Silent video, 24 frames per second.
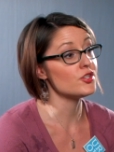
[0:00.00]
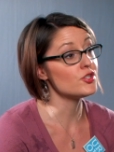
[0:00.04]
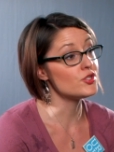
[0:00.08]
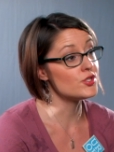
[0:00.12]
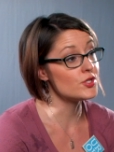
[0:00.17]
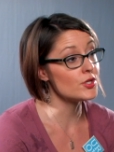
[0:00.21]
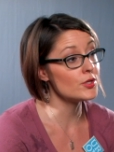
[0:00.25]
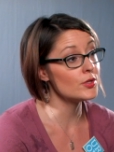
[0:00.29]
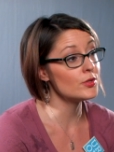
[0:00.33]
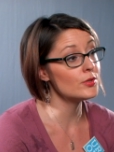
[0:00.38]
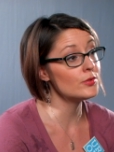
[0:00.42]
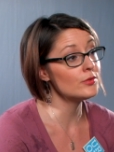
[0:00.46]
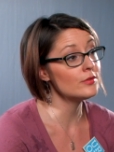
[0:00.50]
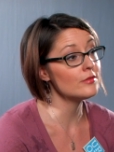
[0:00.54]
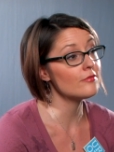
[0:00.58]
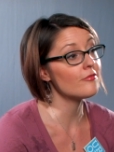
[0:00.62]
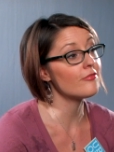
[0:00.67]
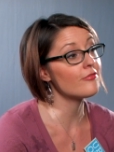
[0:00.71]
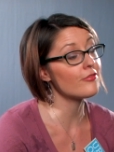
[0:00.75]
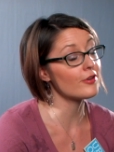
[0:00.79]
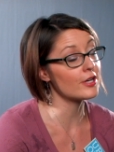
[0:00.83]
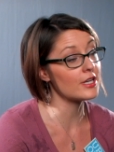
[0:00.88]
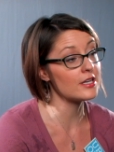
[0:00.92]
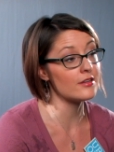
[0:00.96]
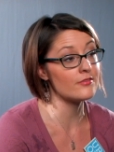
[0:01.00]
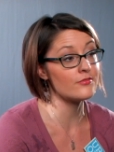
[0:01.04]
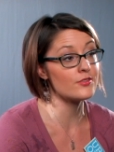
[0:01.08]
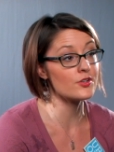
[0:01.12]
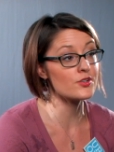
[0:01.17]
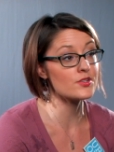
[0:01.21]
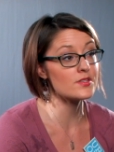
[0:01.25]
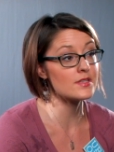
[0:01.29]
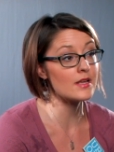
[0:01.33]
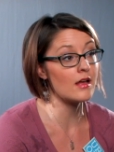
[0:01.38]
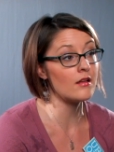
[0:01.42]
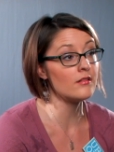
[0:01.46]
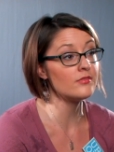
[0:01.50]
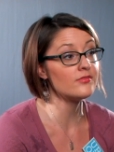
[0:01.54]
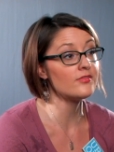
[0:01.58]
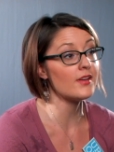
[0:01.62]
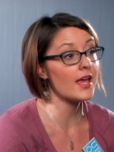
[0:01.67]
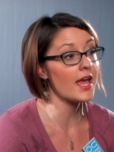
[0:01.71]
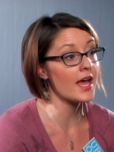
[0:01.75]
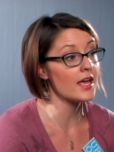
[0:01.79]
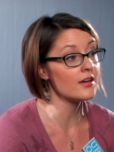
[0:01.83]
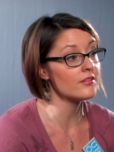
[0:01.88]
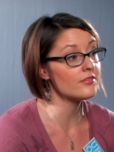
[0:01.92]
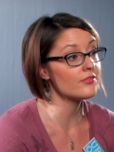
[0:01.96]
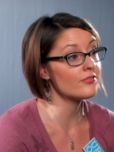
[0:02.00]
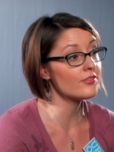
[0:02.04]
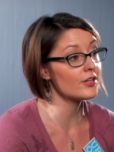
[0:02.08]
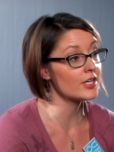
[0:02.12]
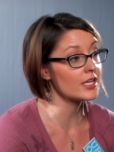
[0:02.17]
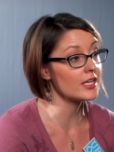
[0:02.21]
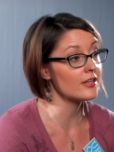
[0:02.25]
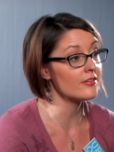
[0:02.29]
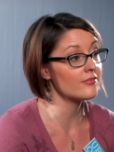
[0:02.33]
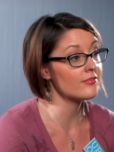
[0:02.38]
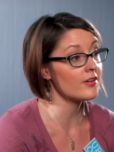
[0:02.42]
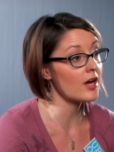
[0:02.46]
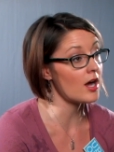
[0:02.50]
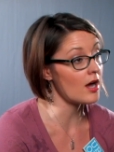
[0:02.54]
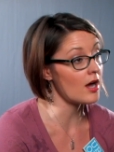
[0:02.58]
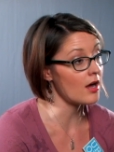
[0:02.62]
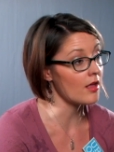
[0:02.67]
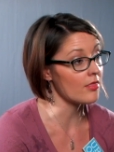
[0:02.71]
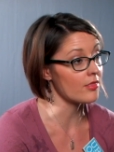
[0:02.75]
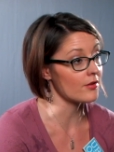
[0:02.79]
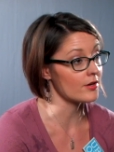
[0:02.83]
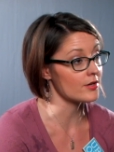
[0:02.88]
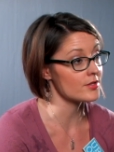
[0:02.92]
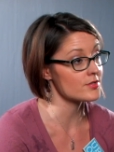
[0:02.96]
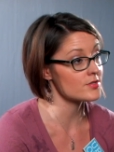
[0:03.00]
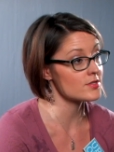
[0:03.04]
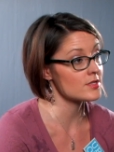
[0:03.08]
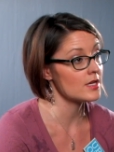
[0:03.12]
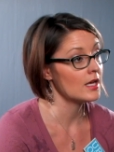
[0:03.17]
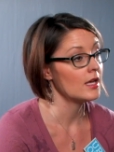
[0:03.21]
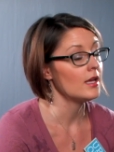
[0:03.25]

Do forgive yourself and forgive others.